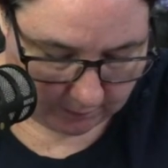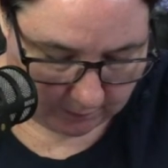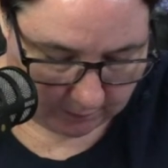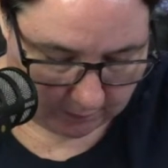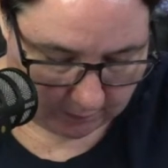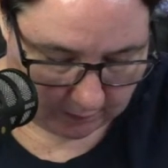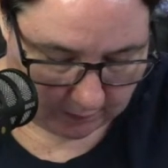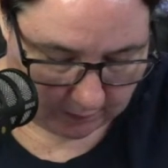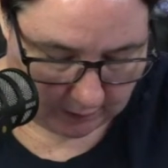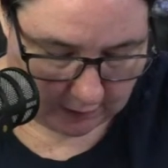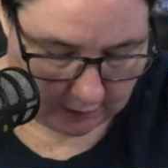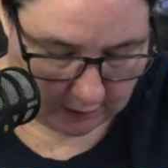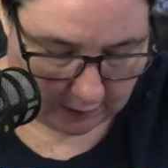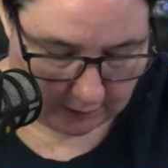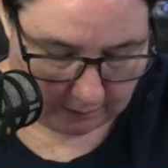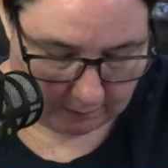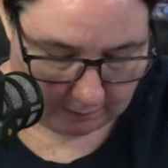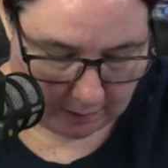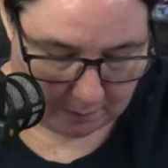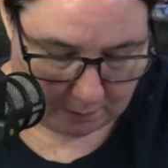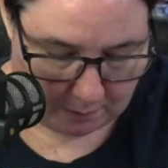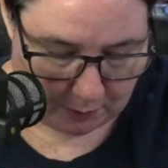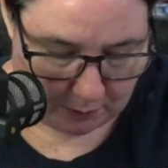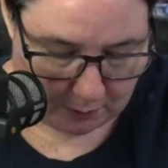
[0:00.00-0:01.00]
No,
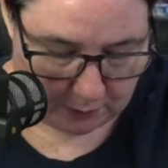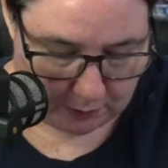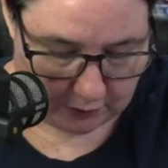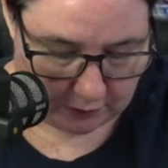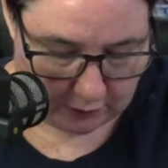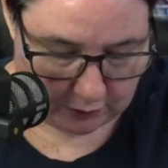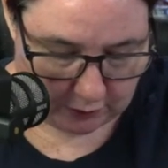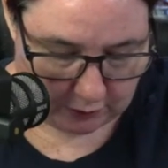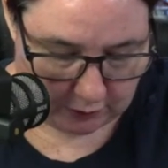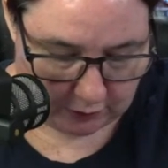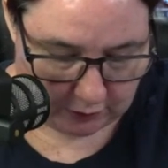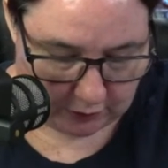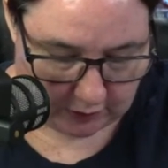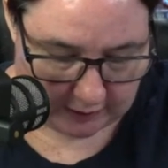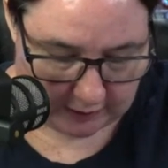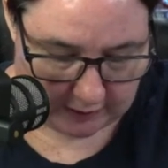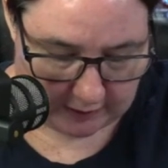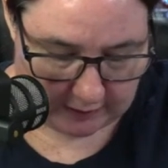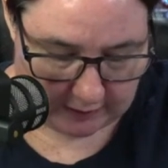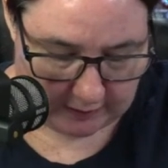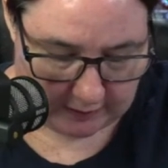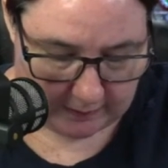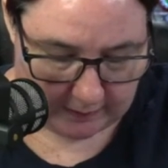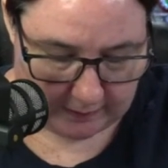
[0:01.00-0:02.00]
I pulled it too tight.
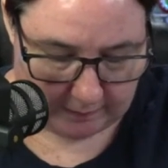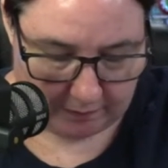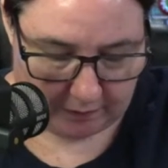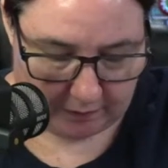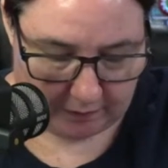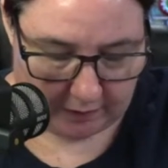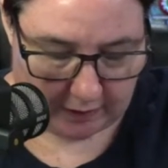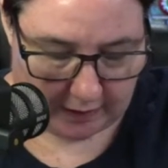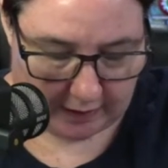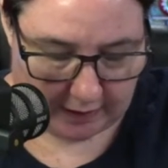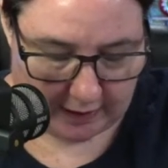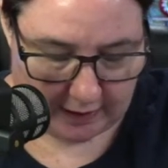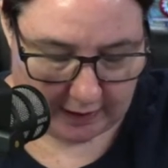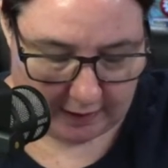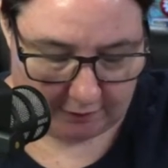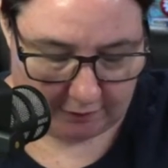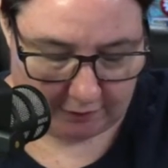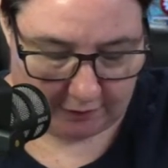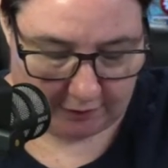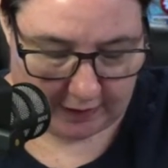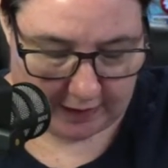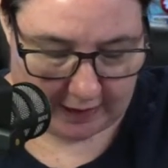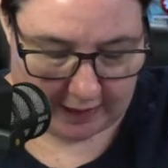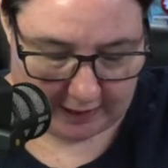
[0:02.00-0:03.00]
I can't
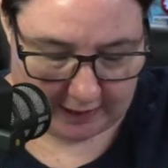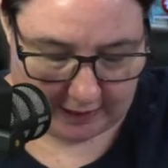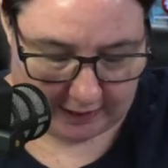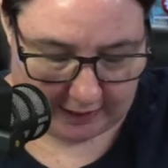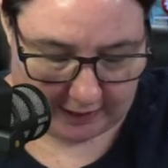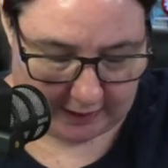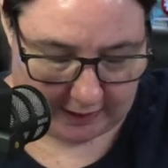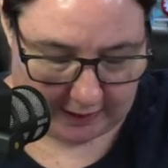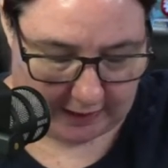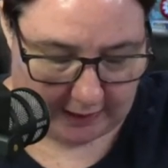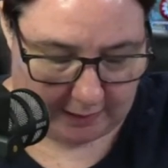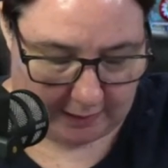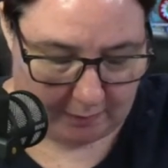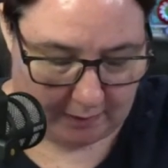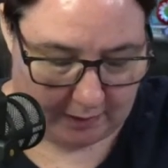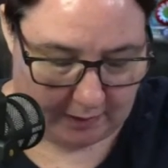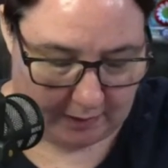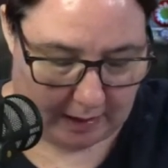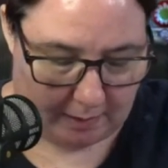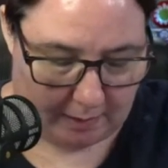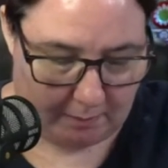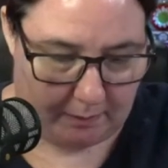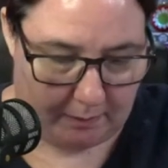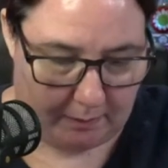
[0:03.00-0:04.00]
fit anything in
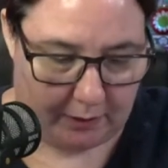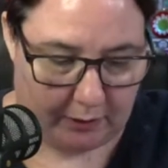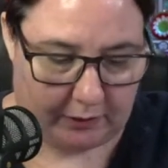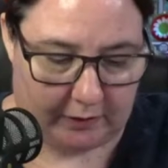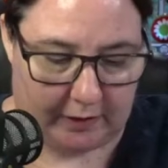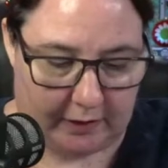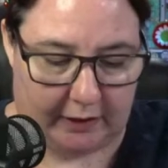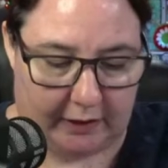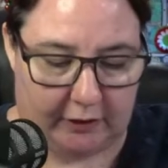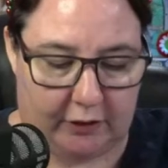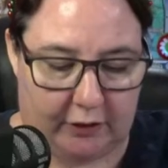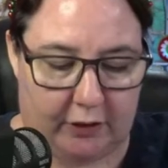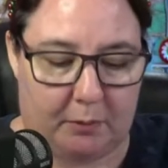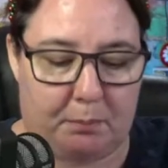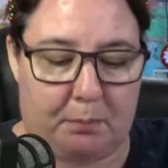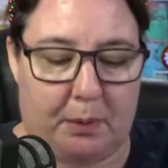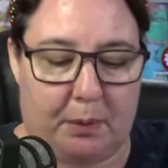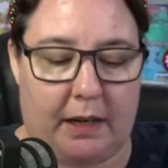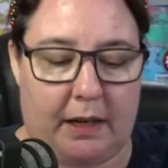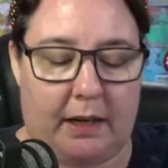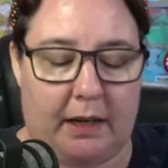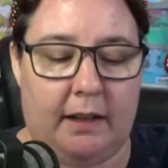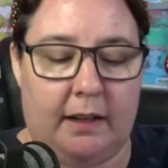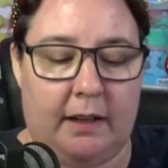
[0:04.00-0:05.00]
that middle section.
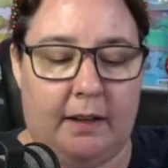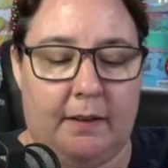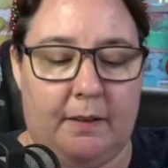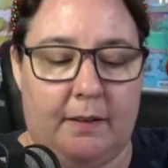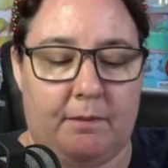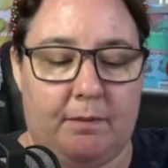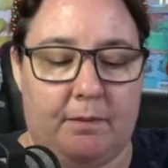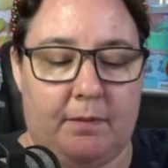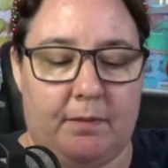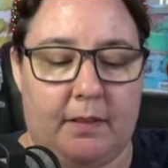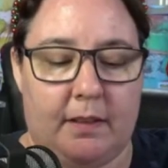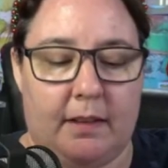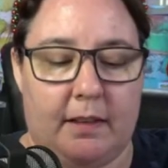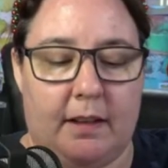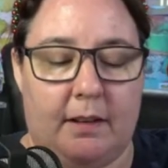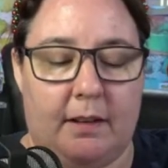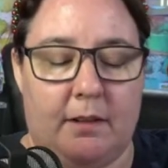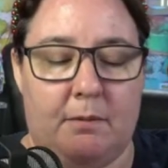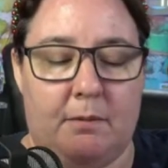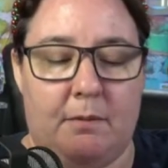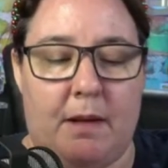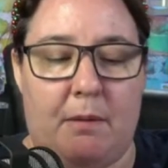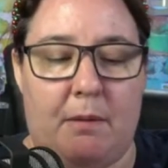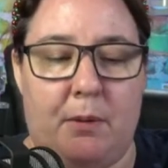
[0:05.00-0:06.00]
But
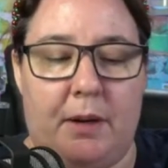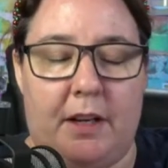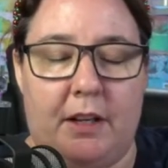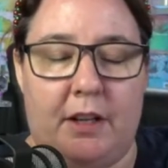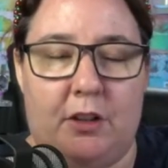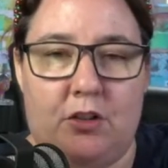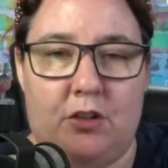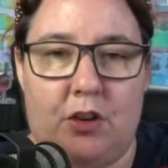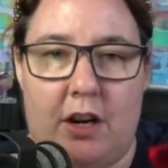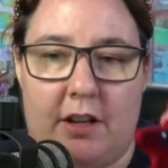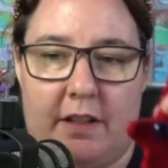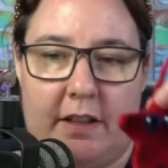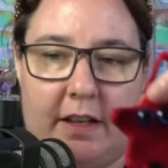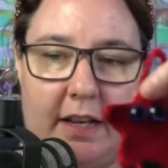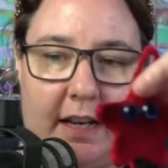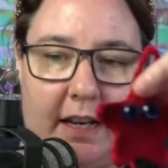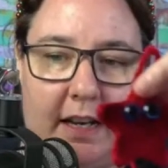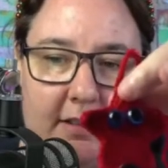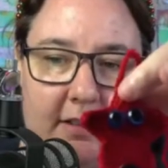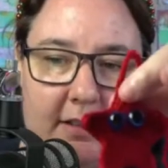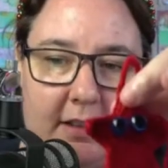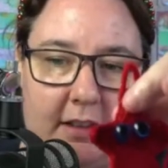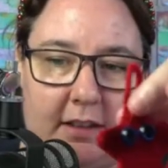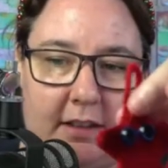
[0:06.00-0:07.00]
maybe we can try it on the
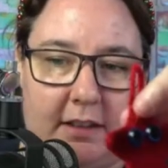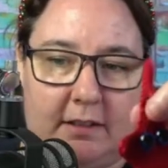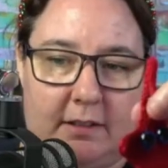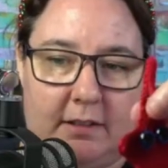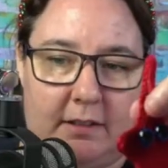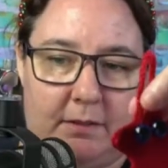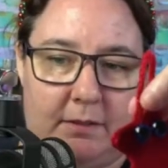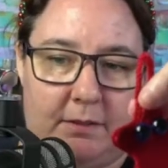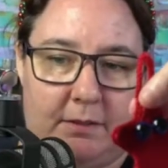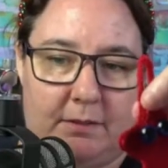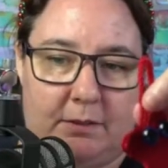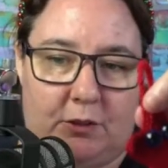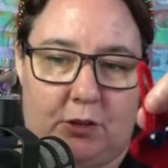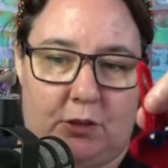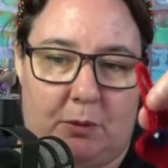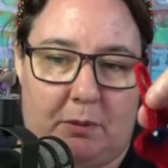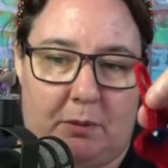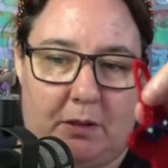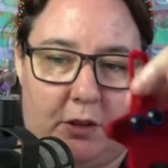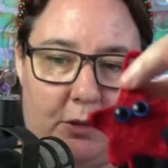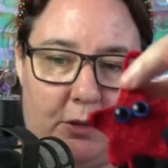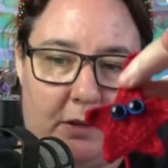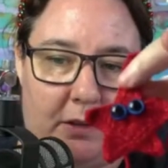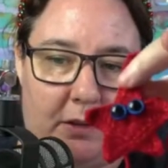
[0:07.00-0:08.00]
next star. Do you want me
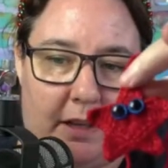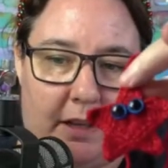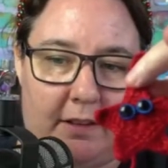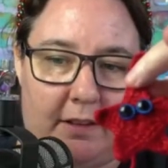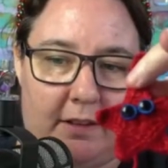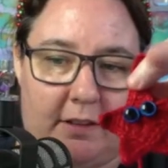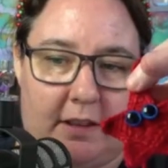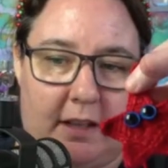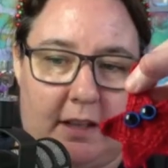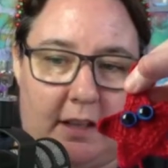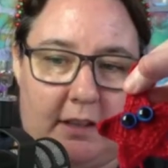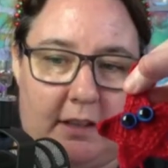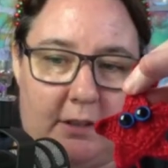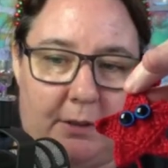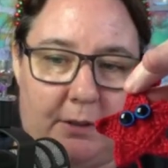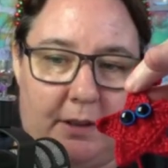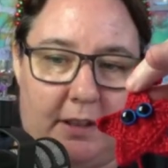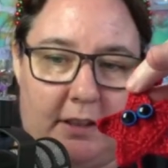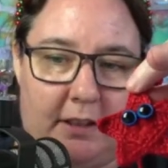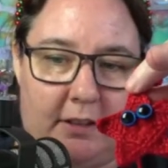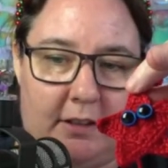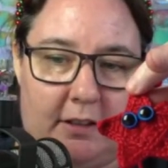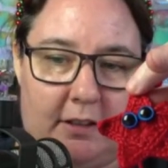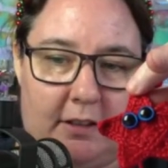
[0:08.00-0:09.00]
to do another star so we
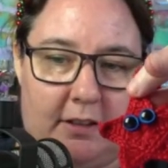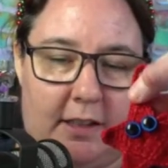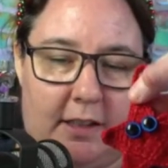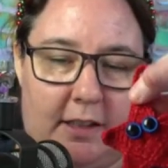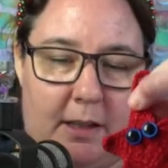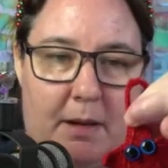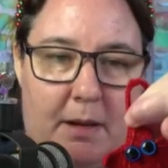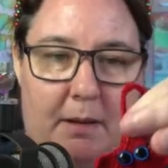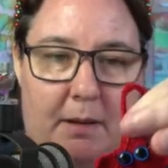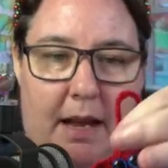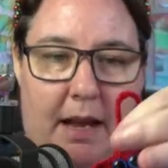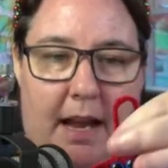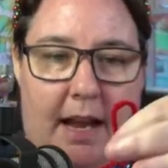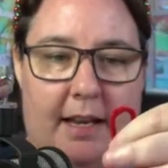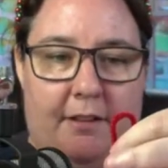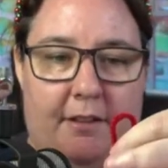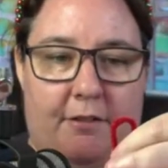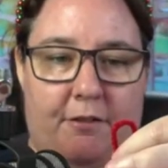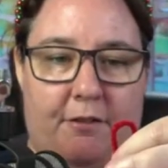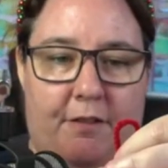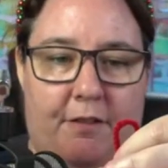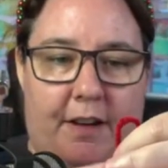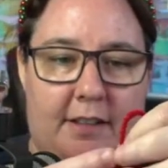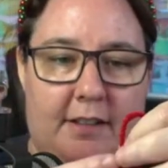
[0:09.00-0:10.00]
can just see about adding
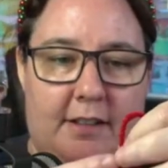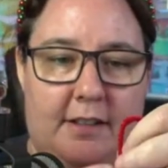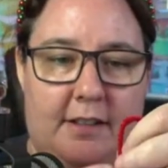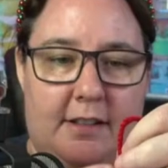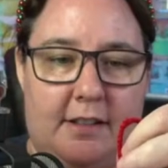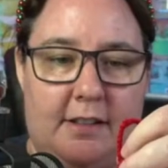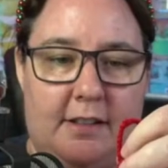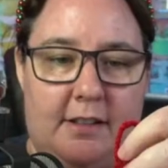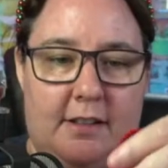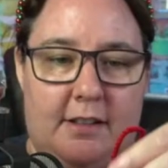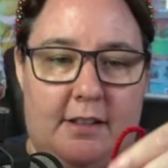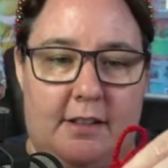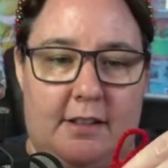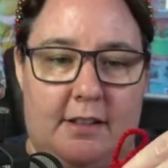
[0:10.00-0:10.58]
faces?